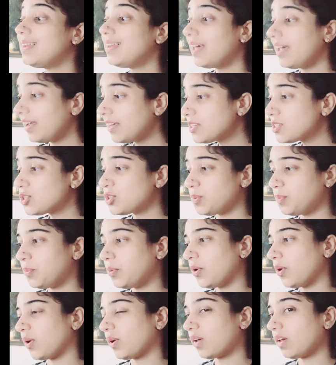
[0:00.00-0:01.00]
the next
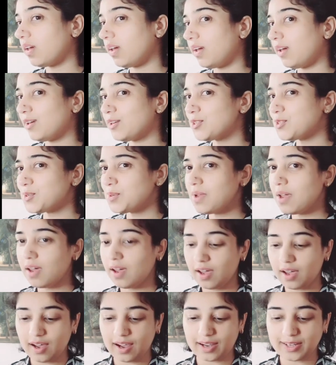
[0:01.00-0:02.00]
book is,
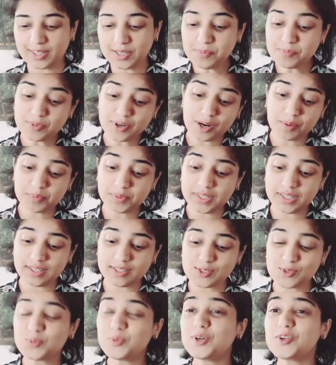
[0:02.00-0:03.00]
I think
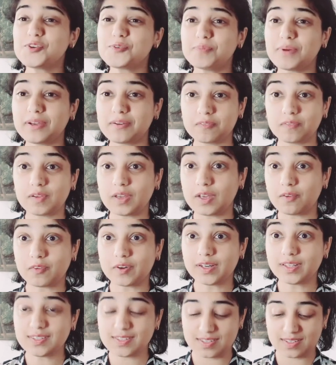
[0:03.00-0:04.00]
probably it's one of my
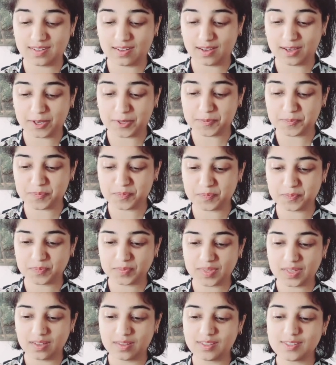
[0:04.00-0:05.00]
favorites.
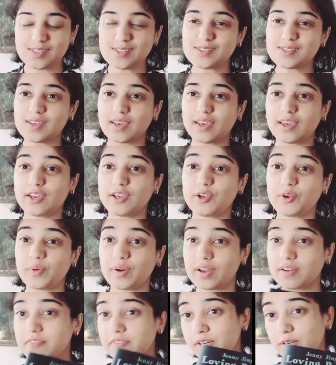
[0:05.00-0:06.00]
Um, this is a
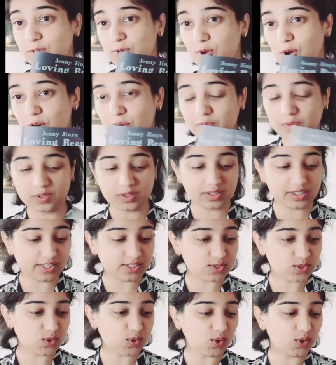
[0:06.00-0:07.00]
graphic novel.
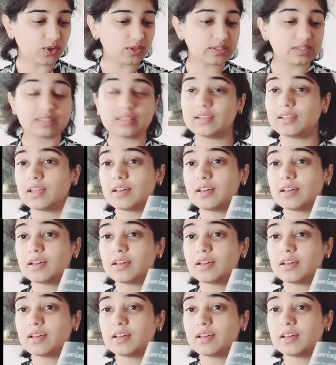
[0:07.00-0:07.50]
It's called